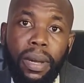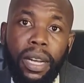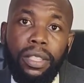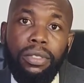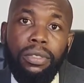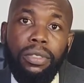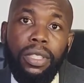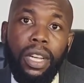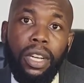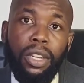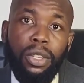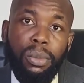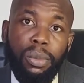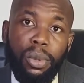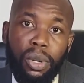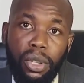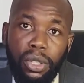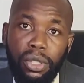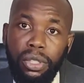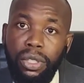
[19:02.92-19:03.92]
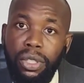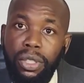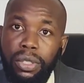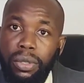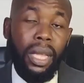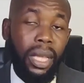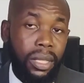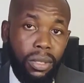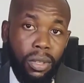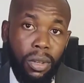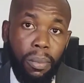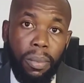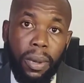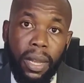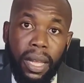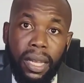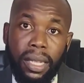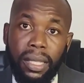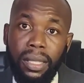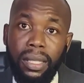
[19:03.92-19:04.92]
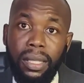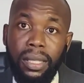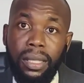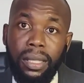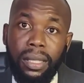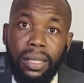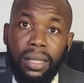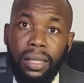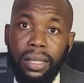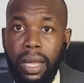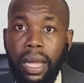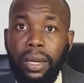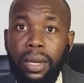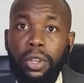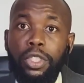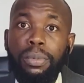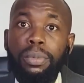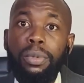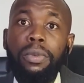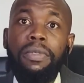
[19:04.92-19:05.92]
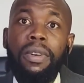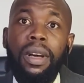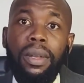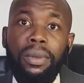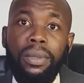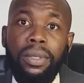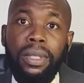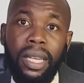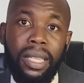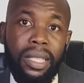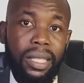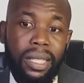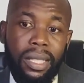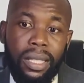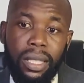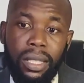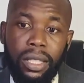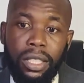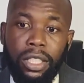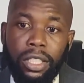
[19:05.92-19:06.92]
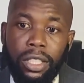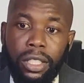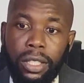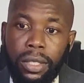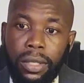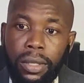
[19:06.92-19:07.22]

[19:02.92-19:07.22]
back to their home countries. Tax compliance cannot be overlooked at this stage.